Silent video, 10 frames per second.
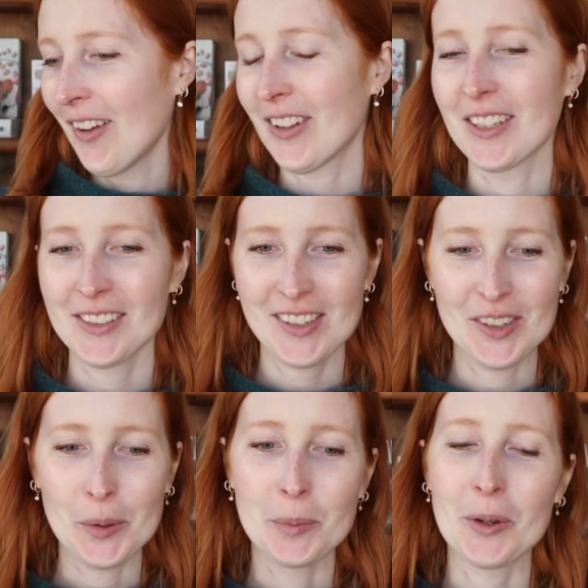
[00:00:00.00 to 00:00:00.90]

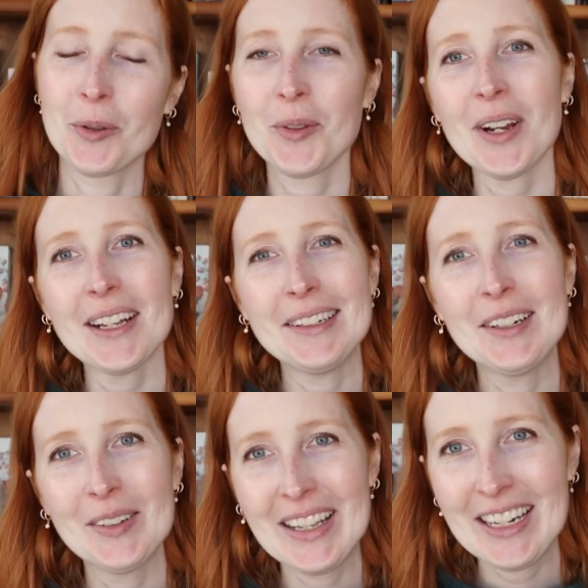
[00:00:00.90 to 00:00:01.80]
Flosstube. No thread,
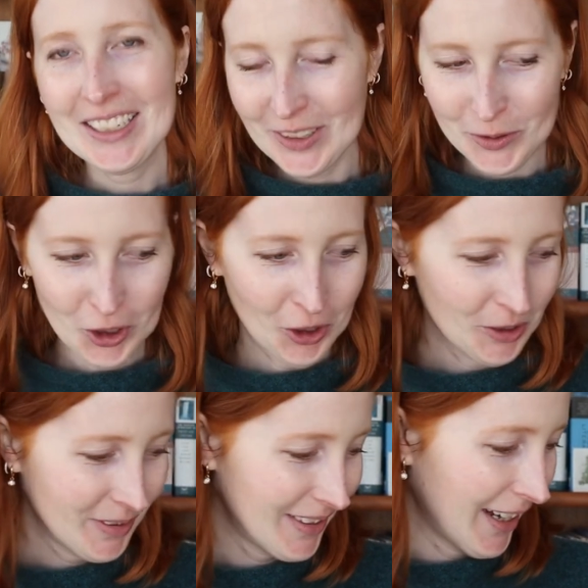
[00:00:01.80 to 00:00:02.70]
no linen, no
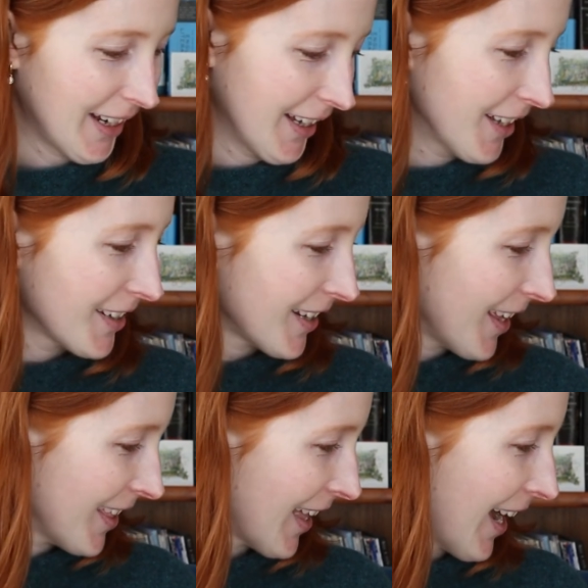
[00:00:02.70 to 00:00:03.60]
charts, and
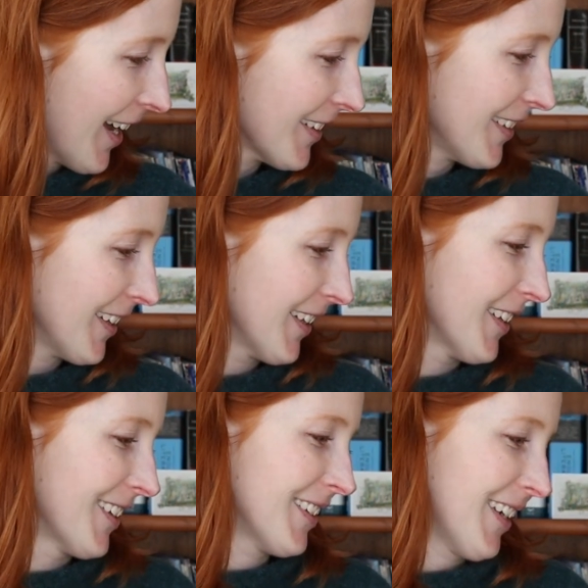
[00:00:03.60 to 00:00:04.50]
that
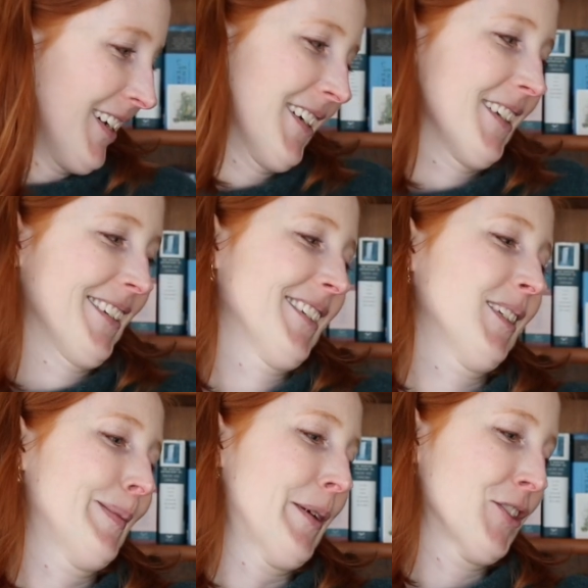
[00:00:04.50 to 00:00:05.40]
is a
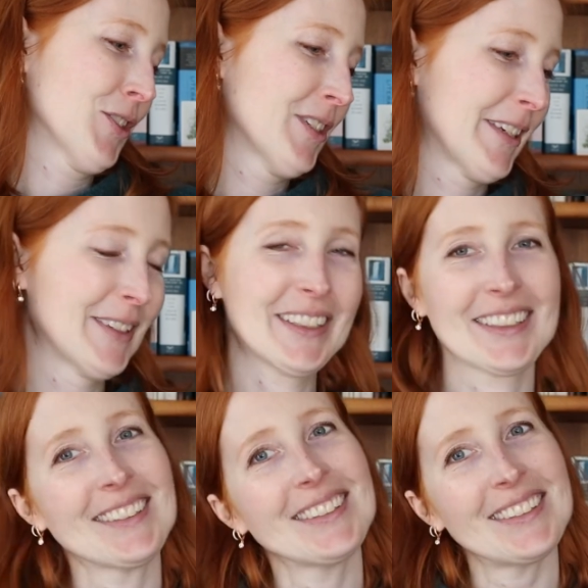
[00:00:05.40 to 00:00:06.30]
special little
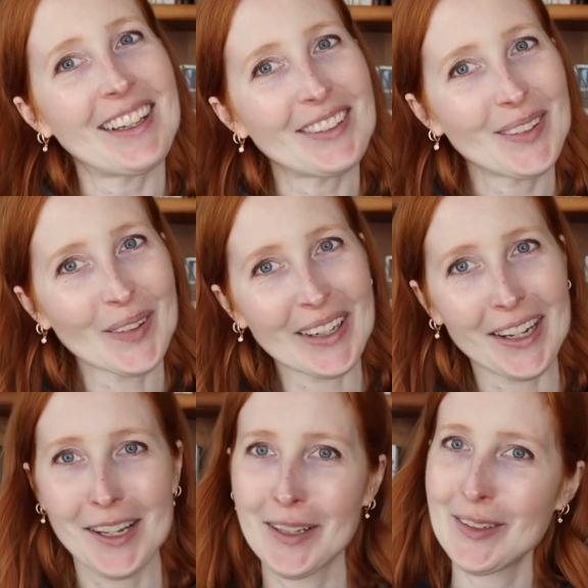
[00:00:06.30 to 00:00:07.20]

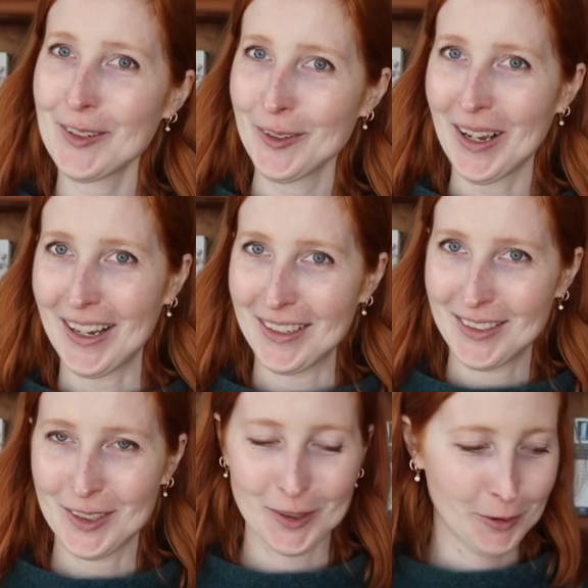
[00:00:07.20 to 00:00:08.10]
accessory to add
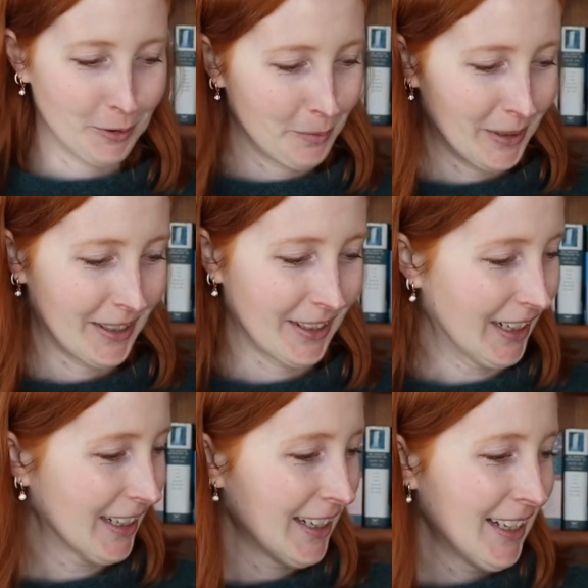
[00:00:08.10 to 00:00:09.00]
to
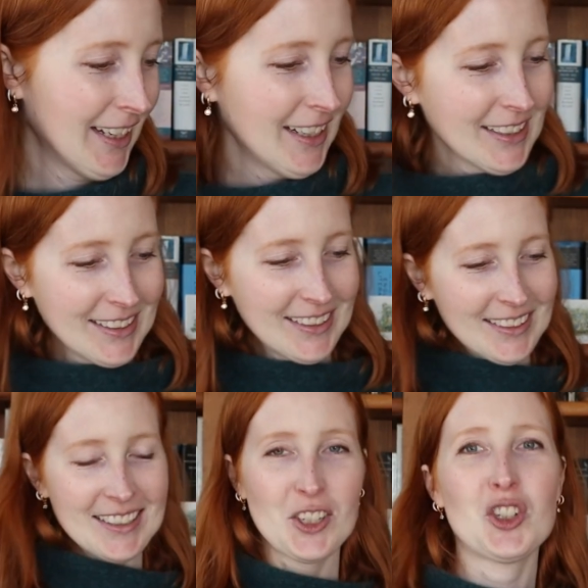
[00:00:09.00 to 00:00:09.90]
my
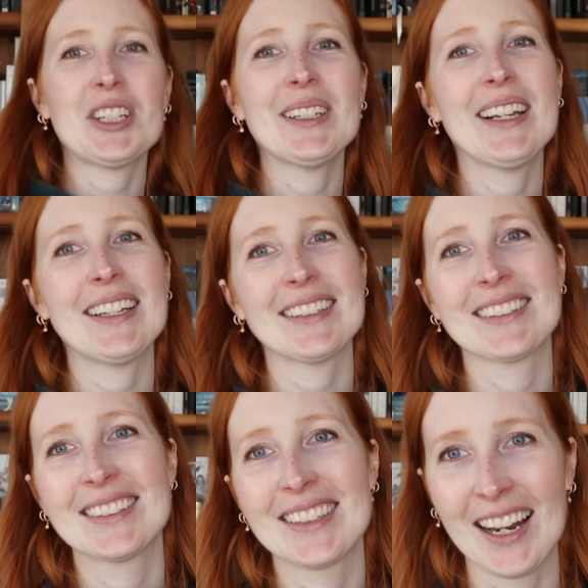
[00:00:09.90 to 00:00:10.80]
stitching
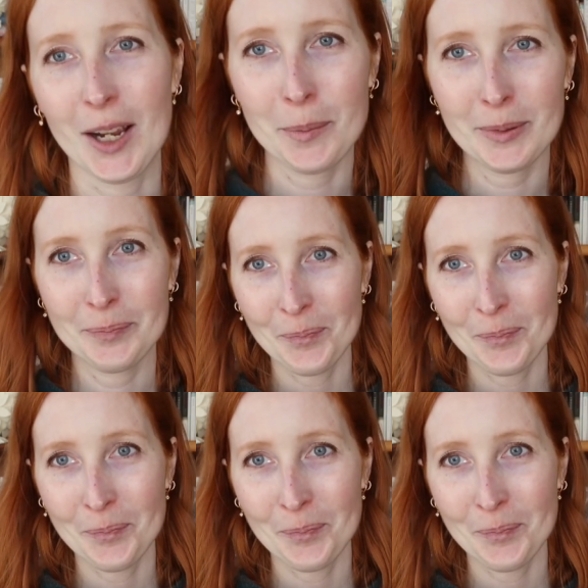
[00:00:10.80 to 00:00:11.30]
setup.